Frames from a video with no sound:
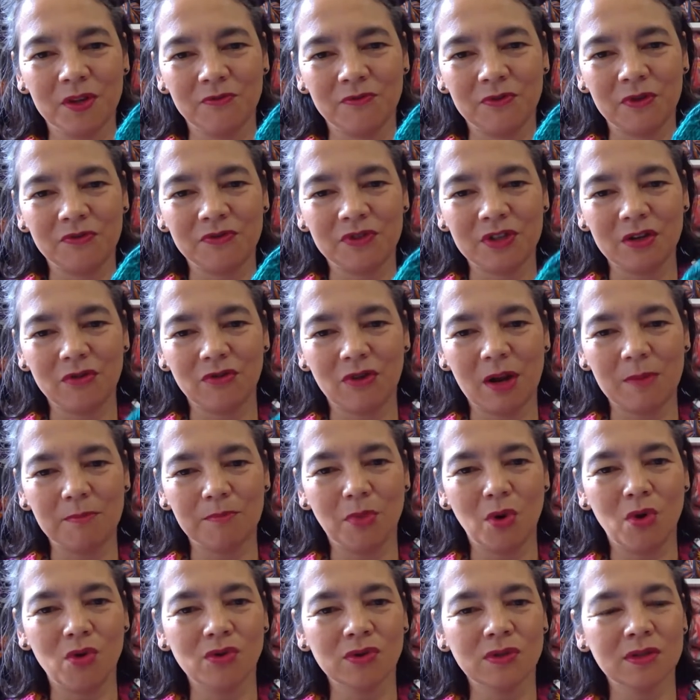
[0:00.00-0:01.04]
50-gram
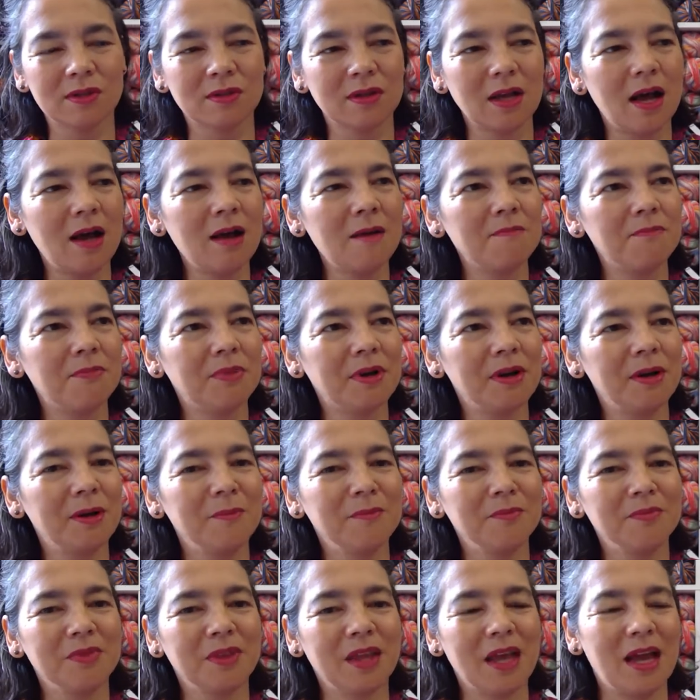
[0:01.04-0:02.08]
balls up.
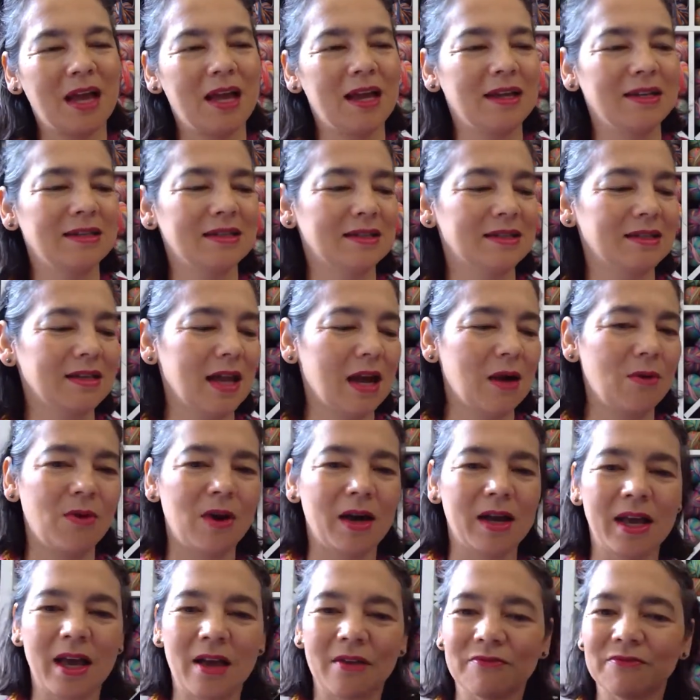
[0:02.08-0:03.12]
And now I
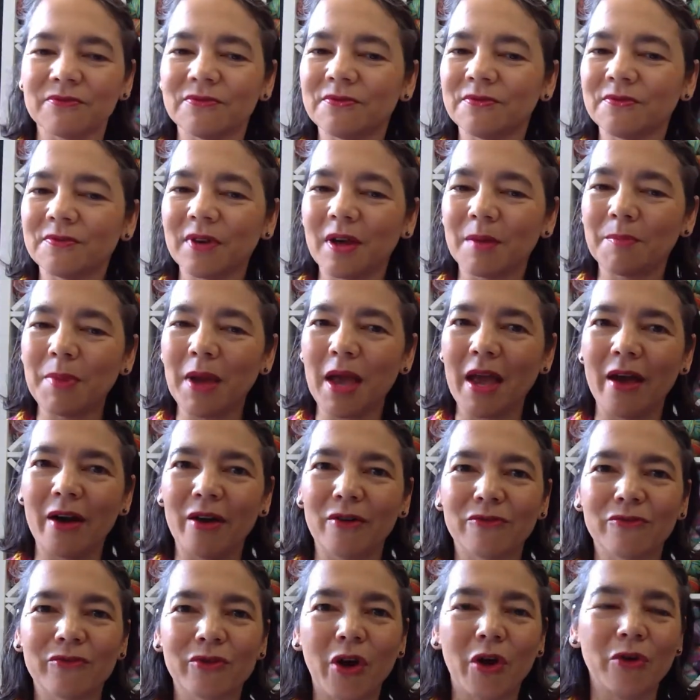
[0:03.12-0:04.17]
have a pair
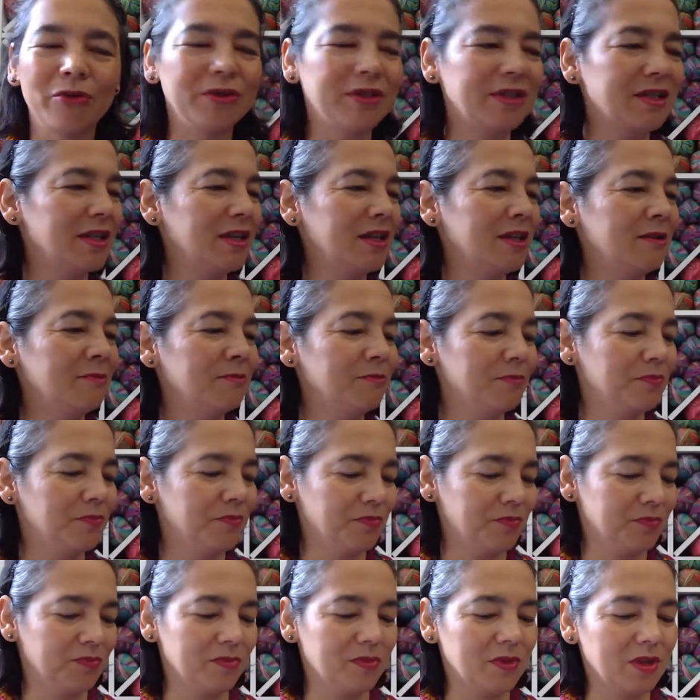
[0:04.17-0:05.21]
of cozy
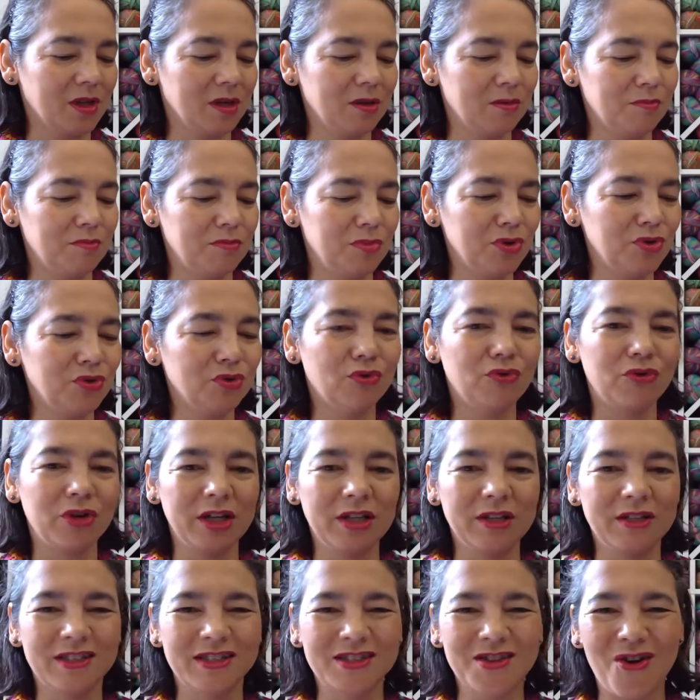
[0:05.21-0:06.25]

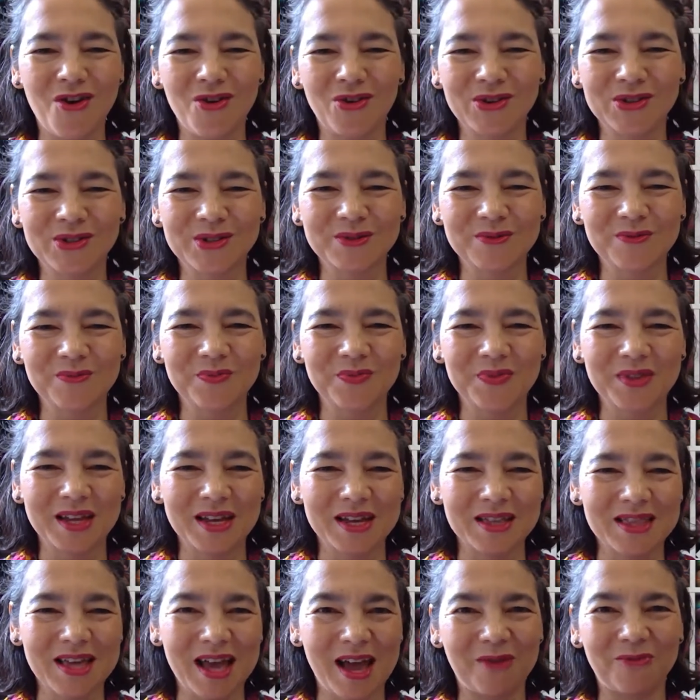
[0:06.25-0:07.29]
blue-green socks
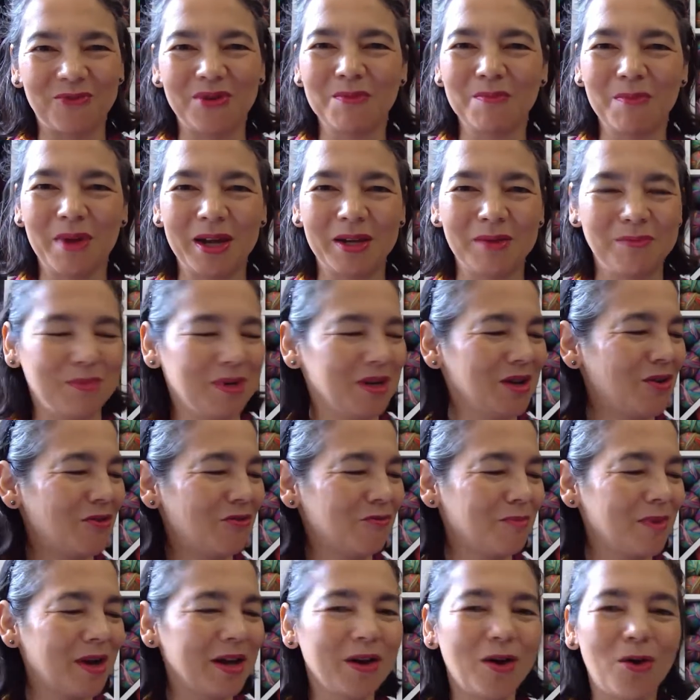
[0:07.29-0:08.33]
that remind me
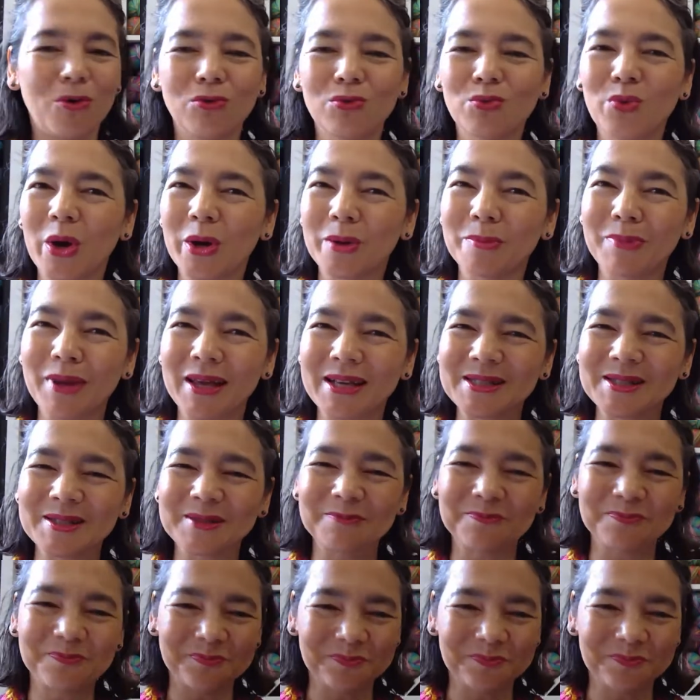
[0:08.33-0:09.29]
of my old workplace.